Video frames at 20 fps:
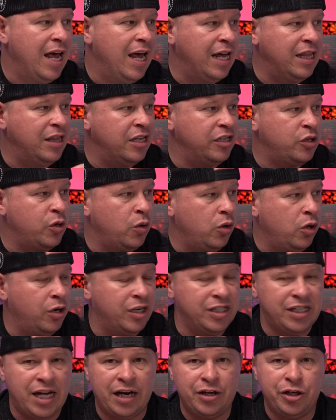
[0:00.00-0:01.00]
And this
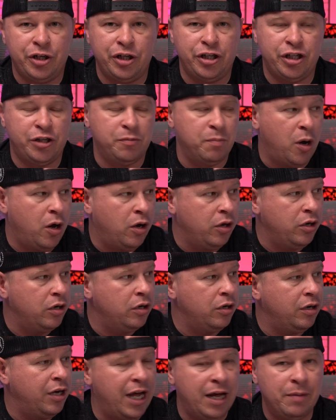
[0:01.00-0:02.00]
cooler is actually
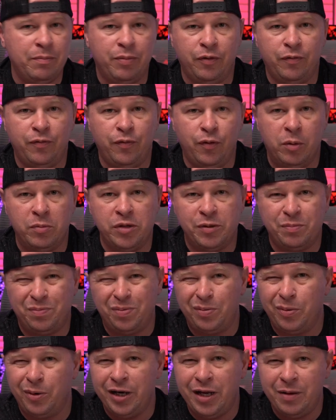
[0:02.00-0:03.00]
smaller and performs
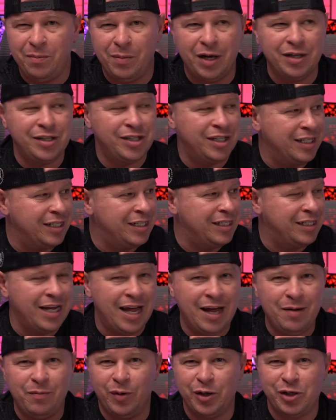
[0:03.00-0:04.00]
pretty much the
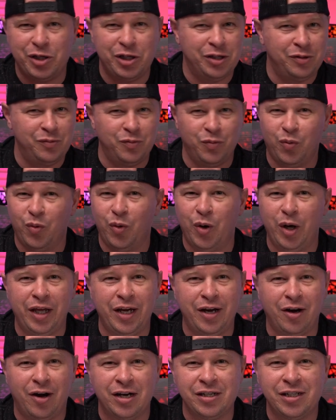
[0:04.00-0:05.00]
same, which is
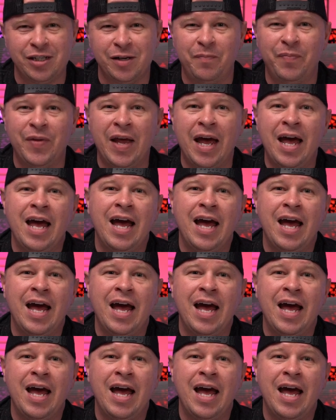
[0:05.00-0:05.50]
really awesome.